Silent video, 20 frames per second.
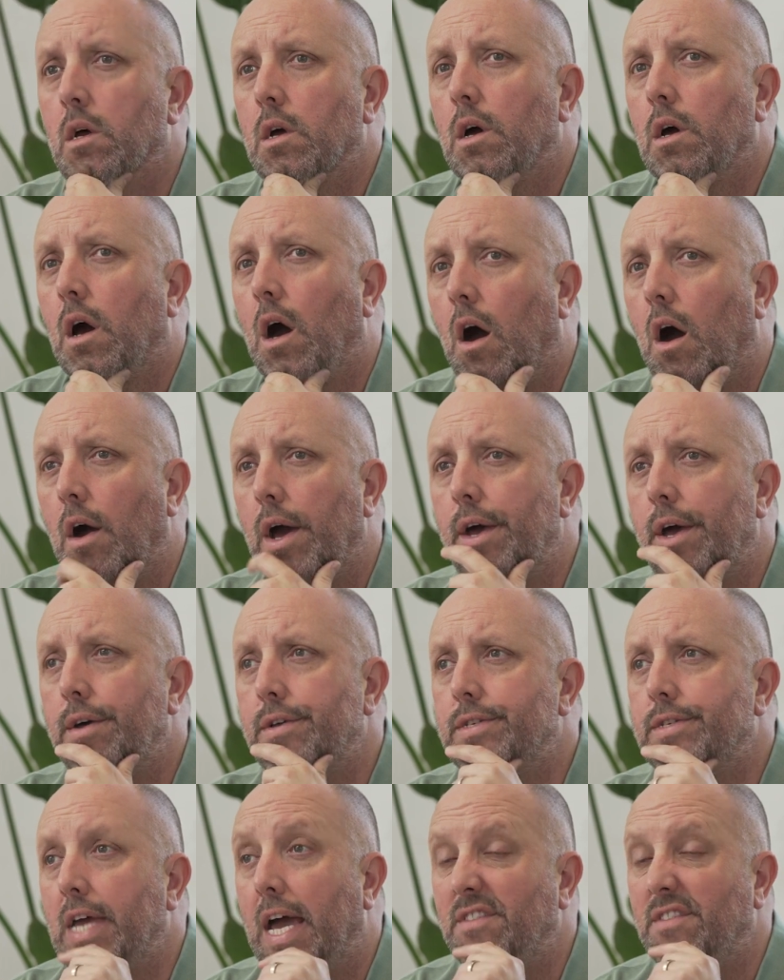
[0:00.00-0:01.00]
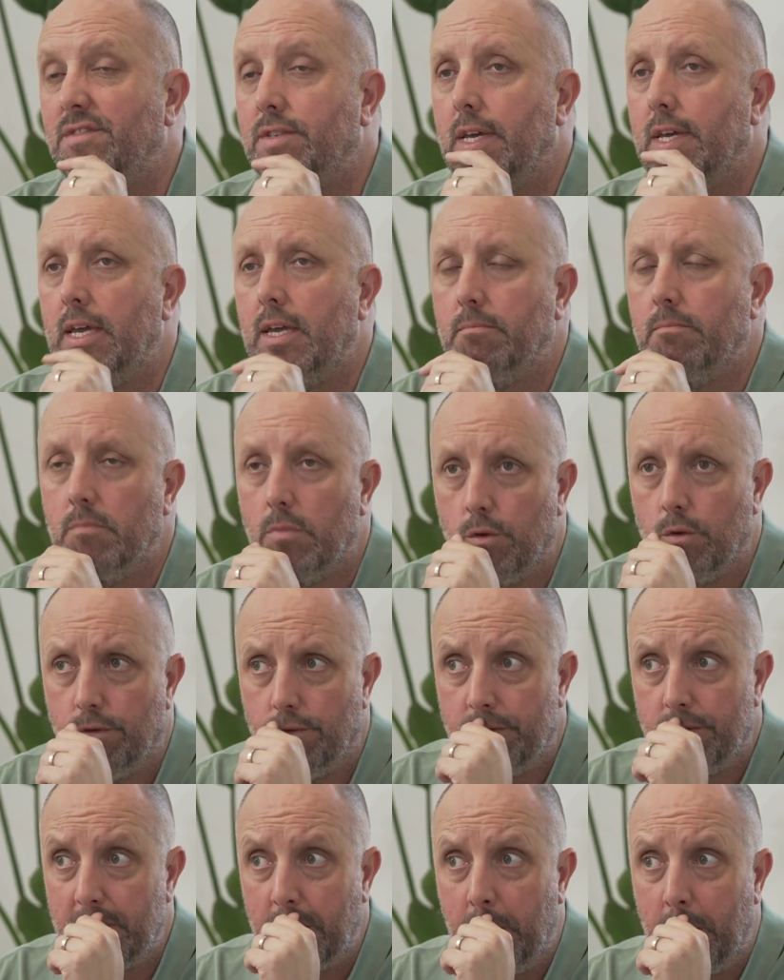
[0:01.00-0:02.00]
hires and team
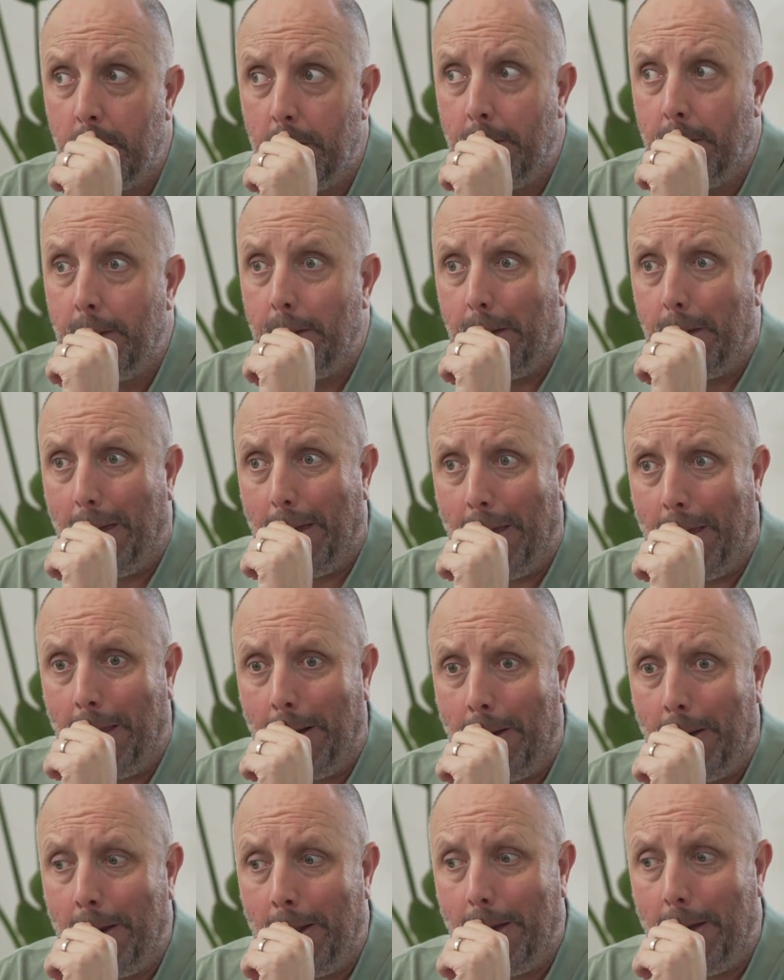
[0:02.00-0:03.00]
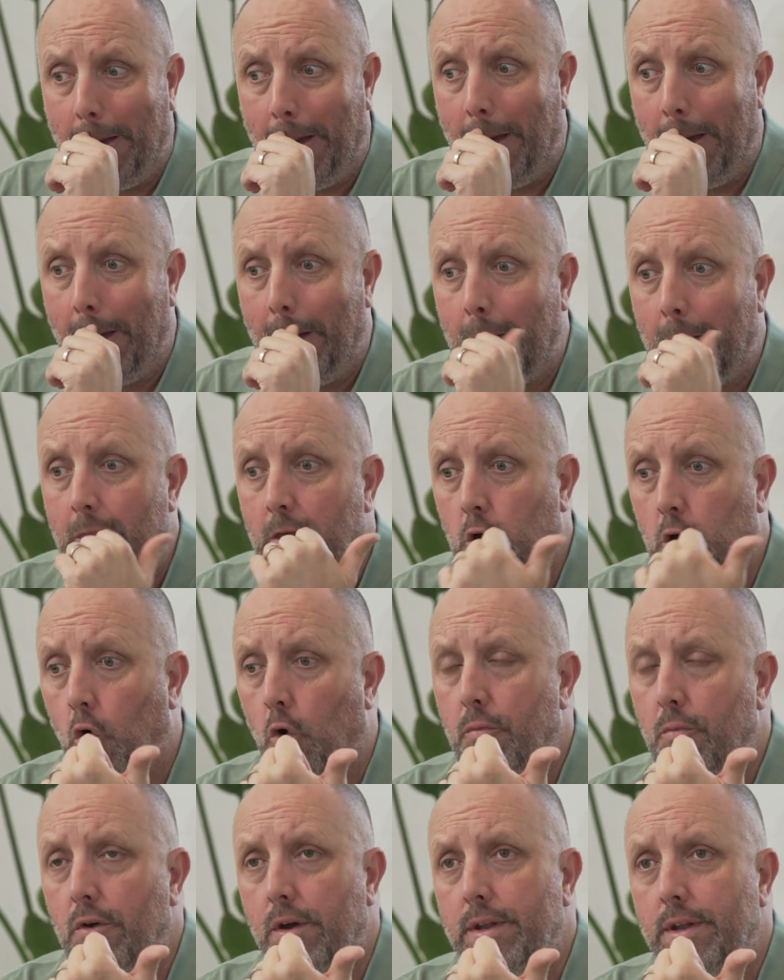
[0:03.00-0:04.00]
moves in the
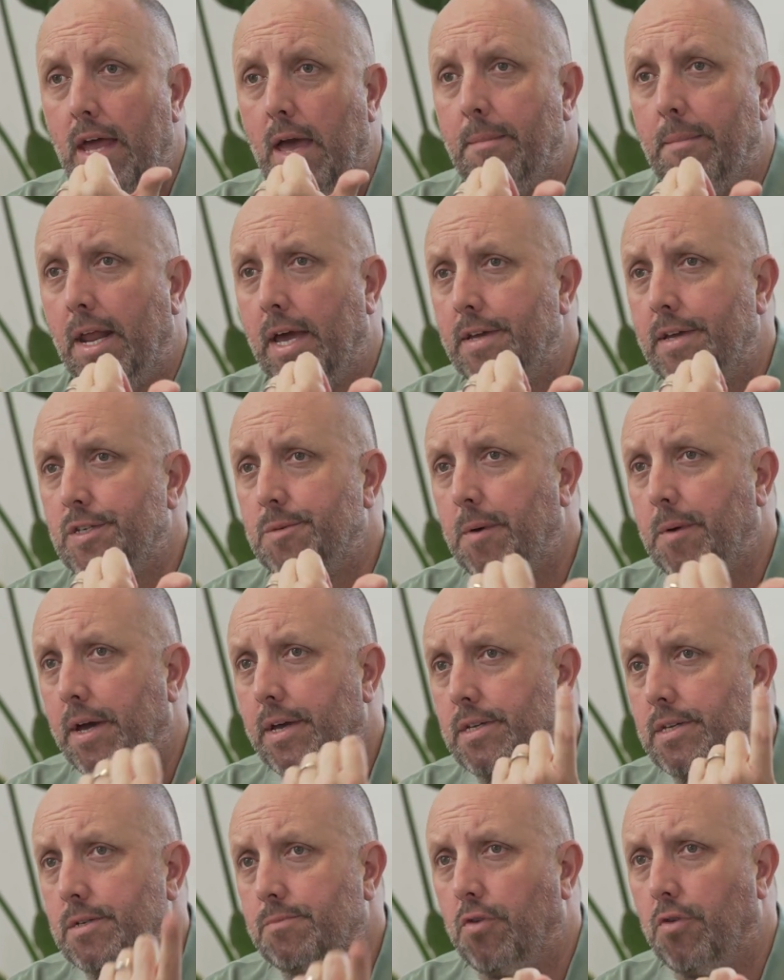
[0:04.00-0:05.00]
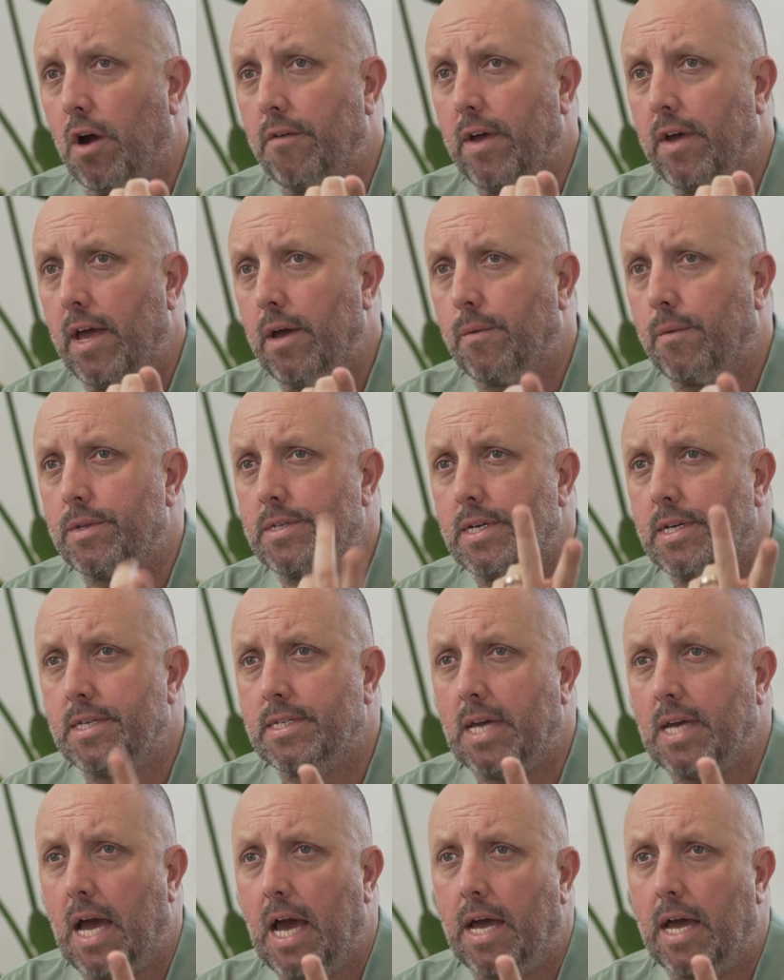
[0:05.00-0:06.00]
corporate and M&A space, private equity,
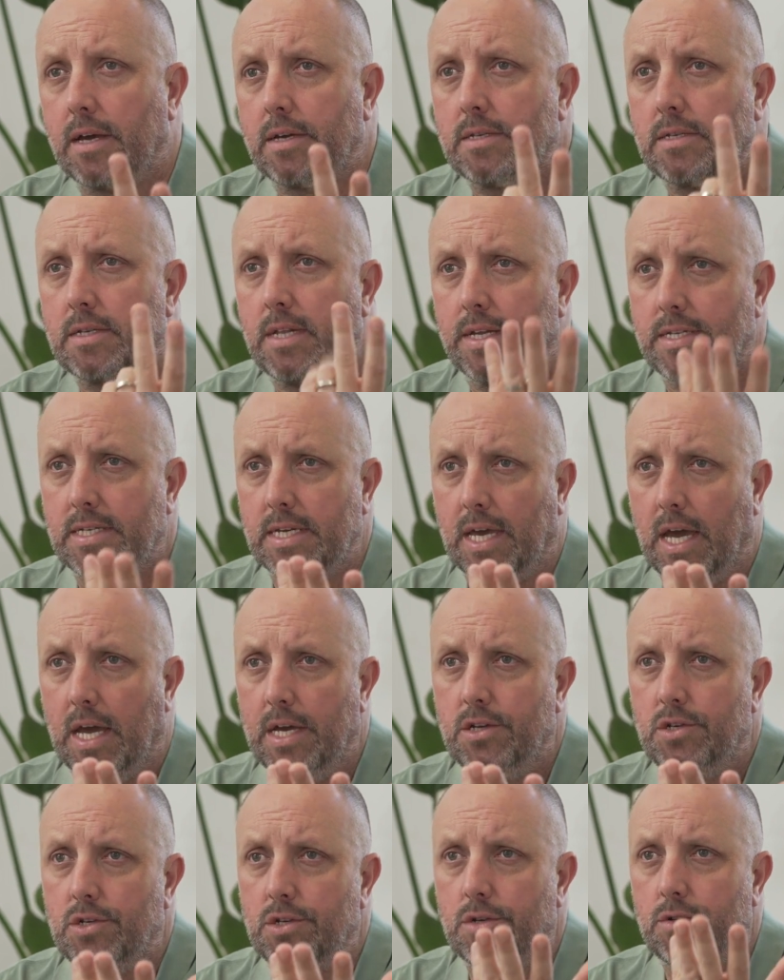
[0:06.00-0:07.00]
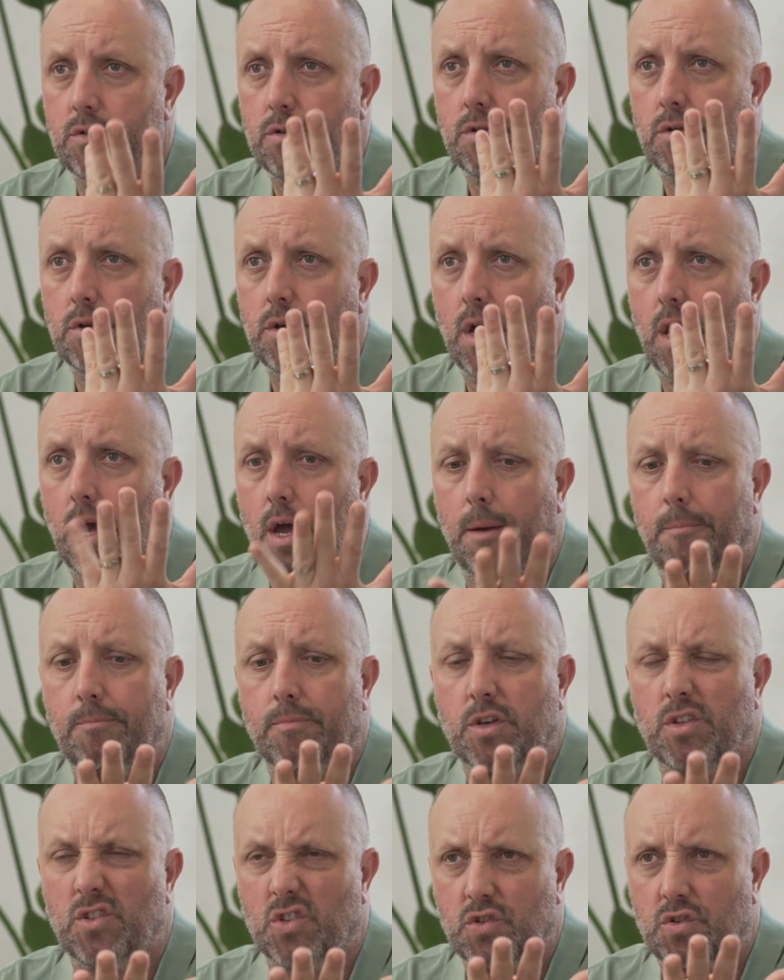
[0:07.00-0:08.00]
tax, litigation,
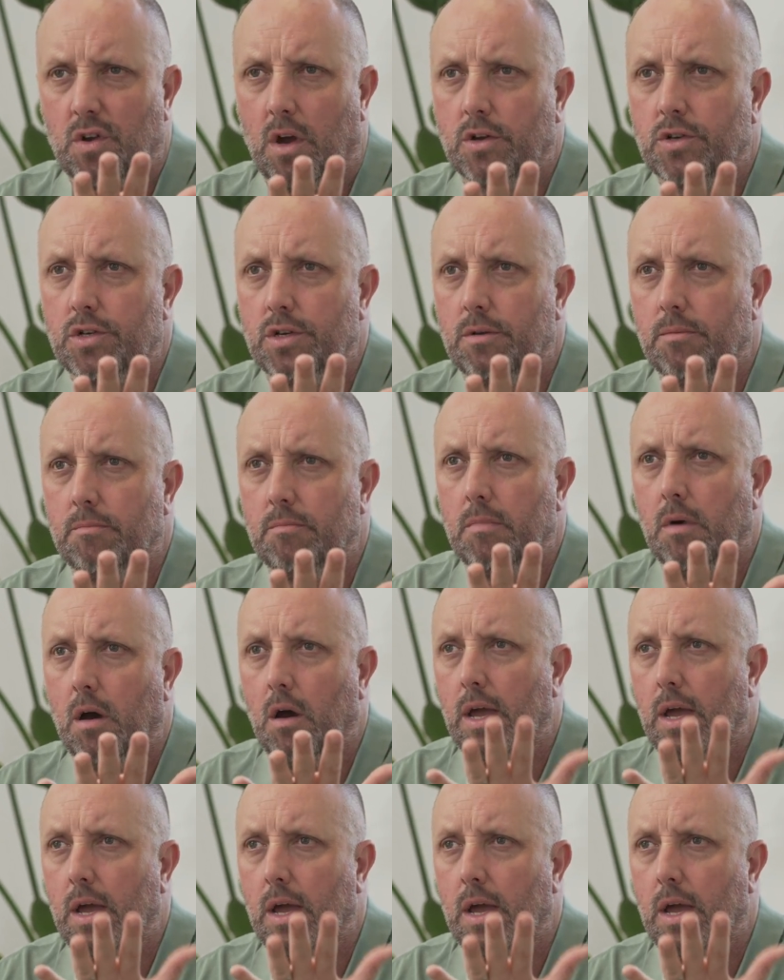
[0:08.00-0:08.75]
construction and